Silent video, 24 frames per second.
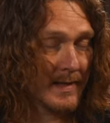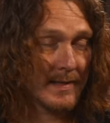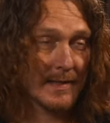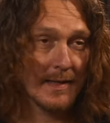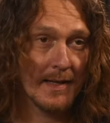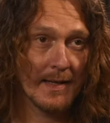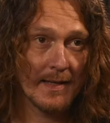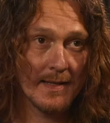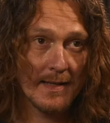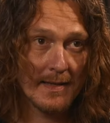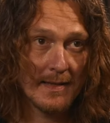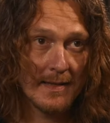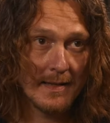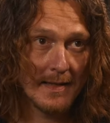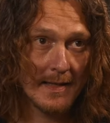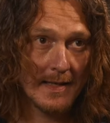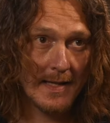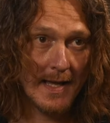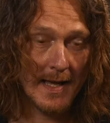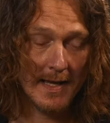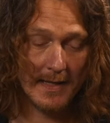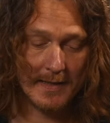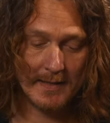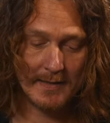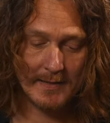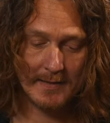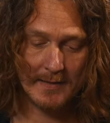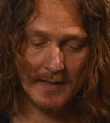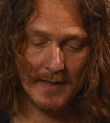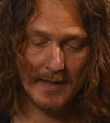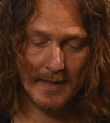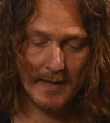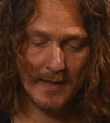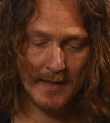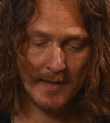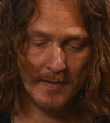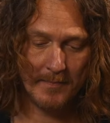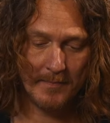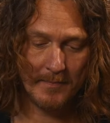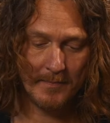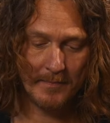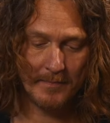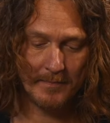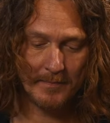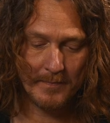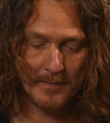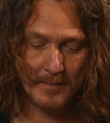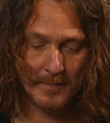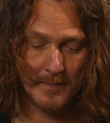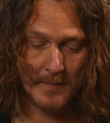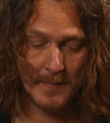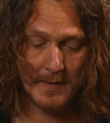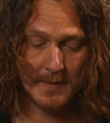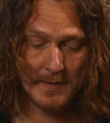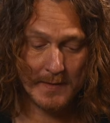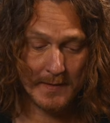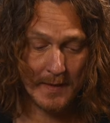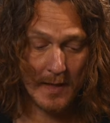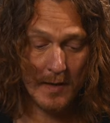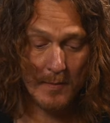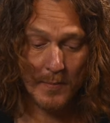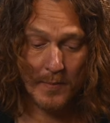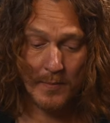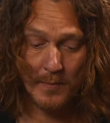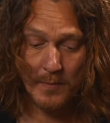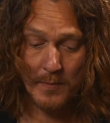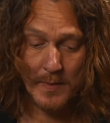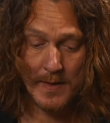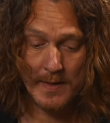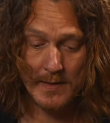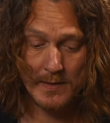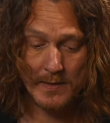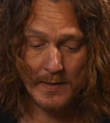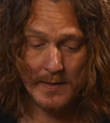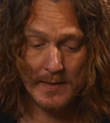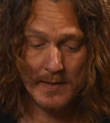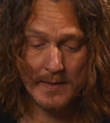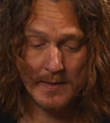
SKEX um, sample, which